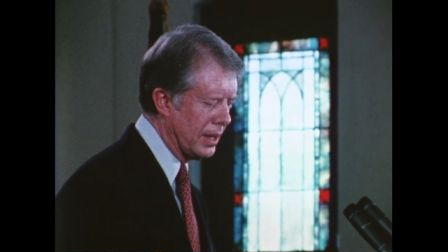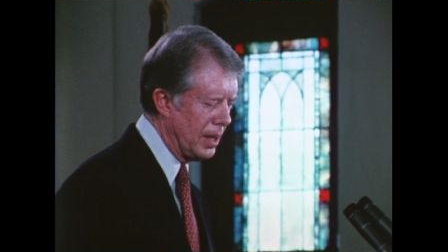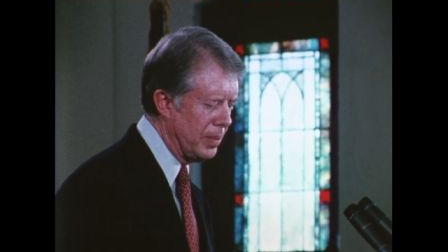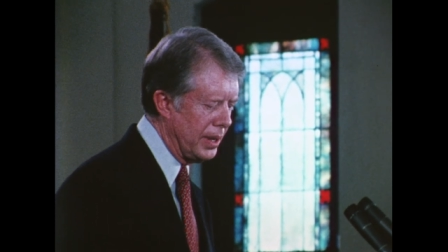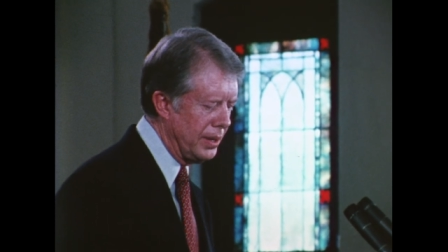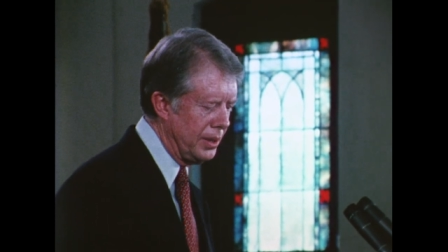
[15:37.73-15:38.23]

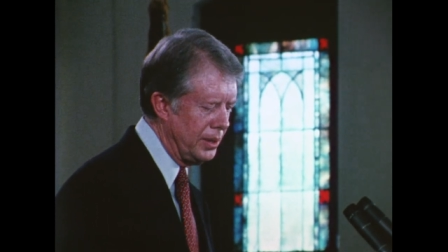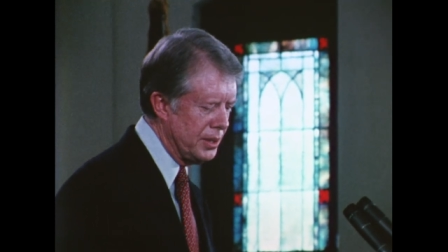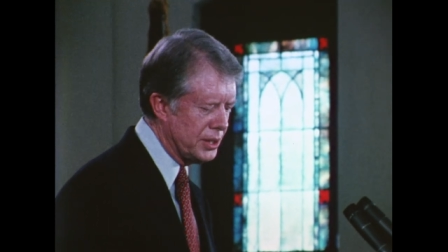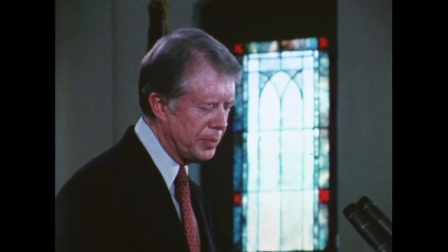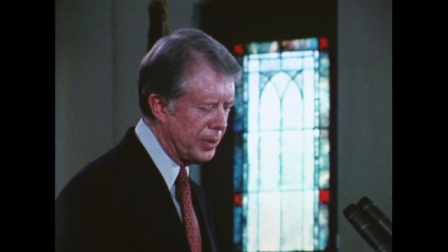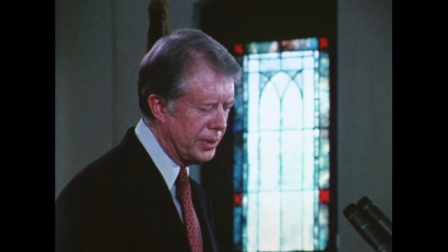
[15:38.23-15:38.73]
can be
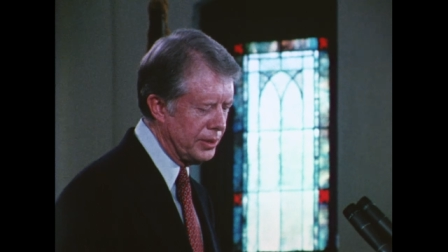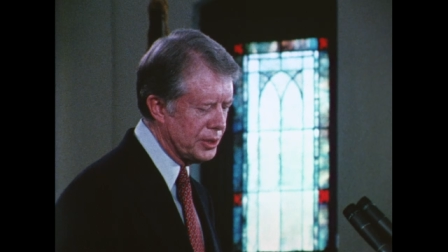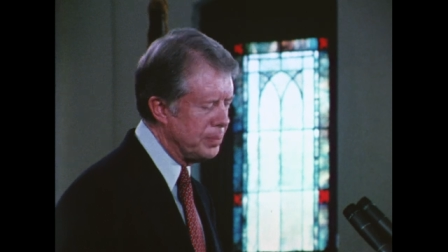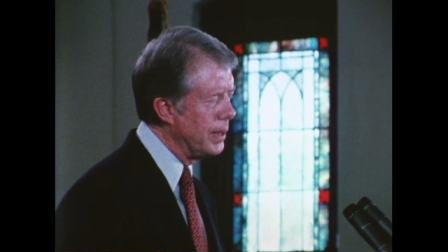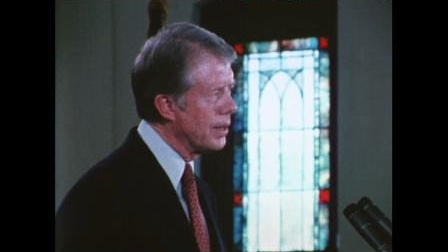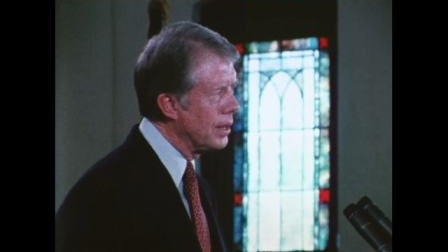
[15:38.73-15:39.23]
used to
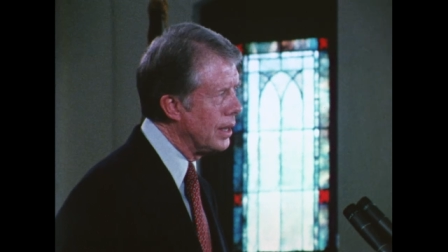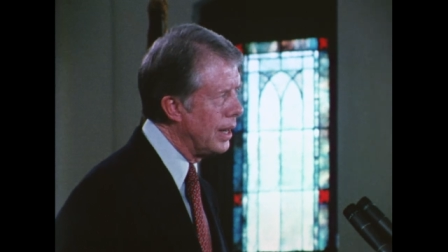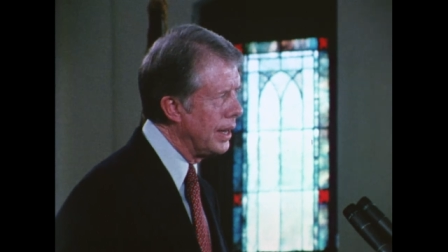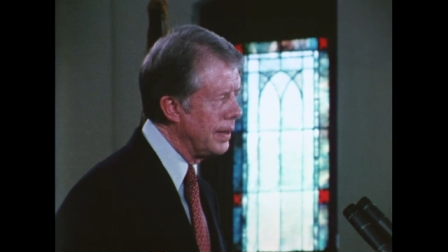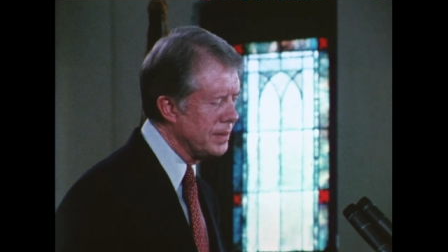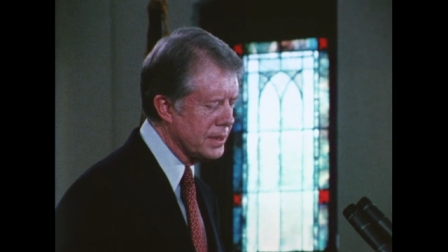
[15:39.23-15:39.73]
produce better
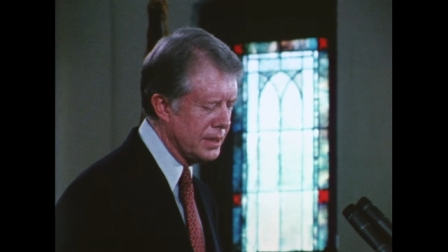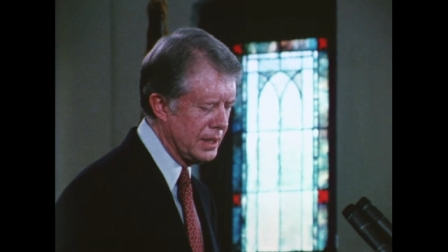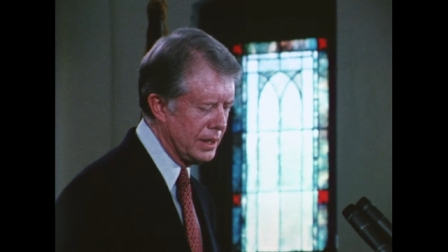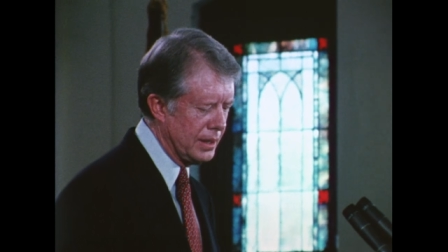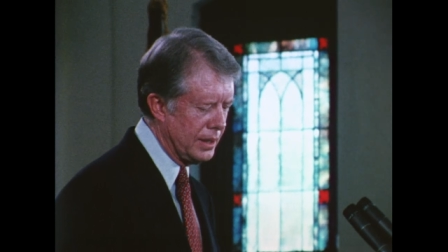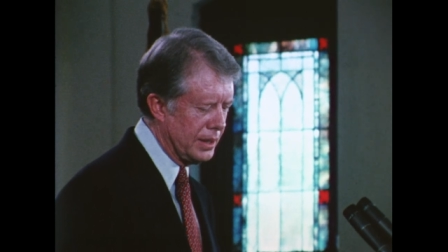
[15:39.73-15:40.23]
lives
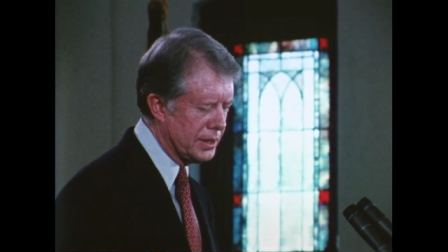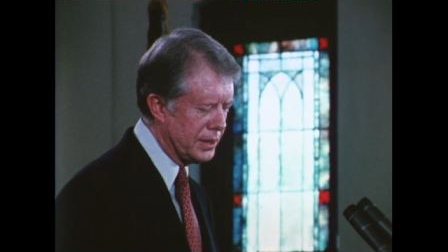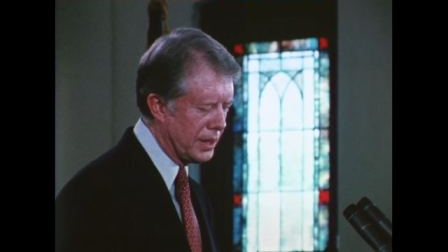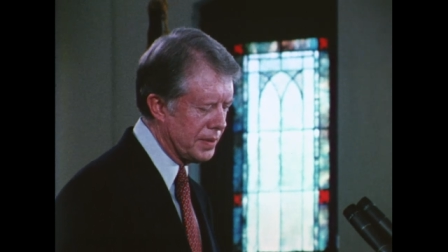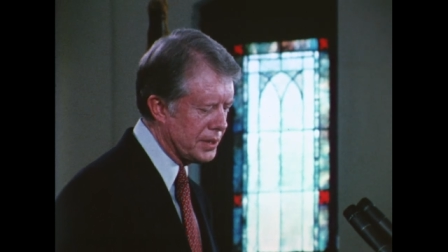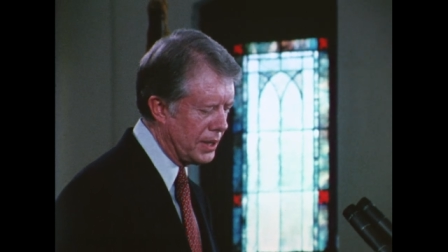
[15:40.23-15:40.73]

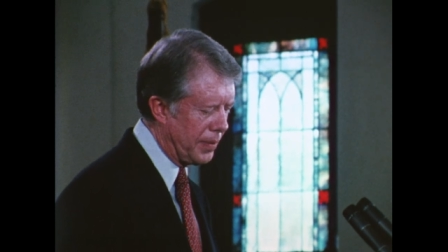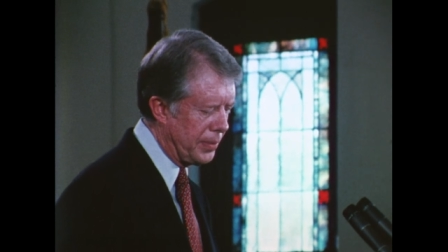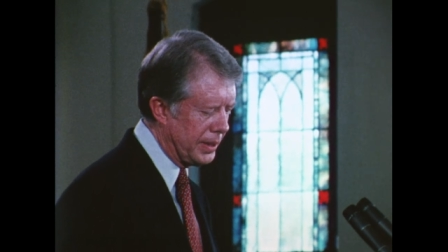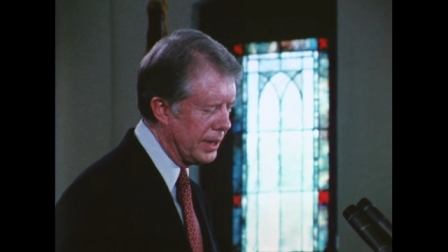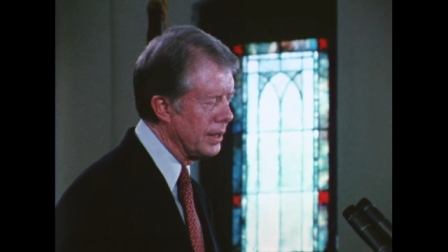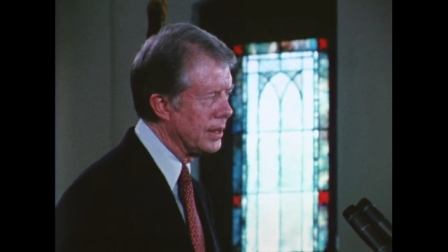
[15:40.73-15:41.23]
instead of
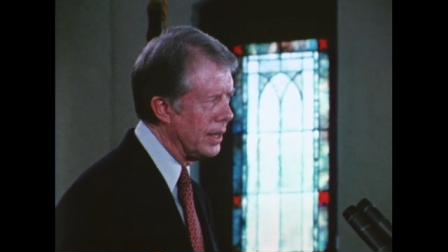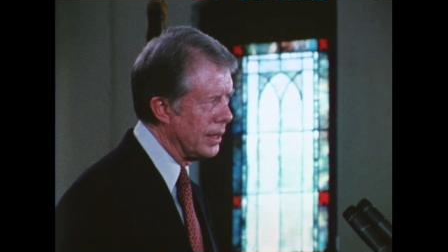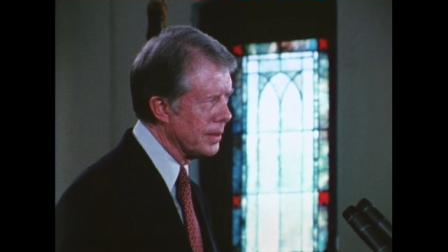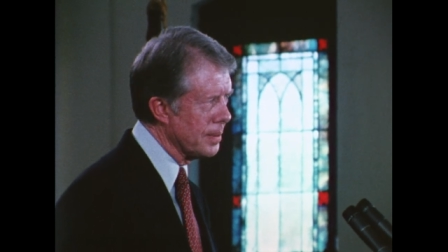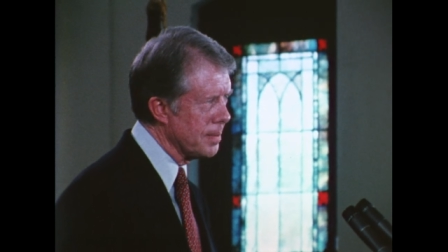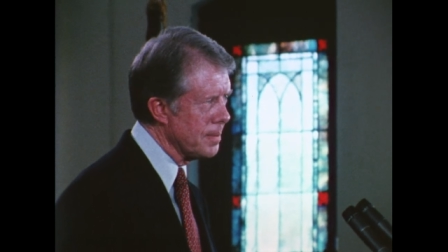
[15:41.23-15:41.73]
suffering and
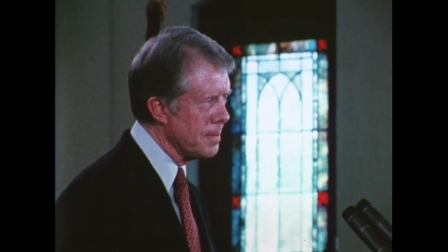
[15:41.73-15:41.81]
death.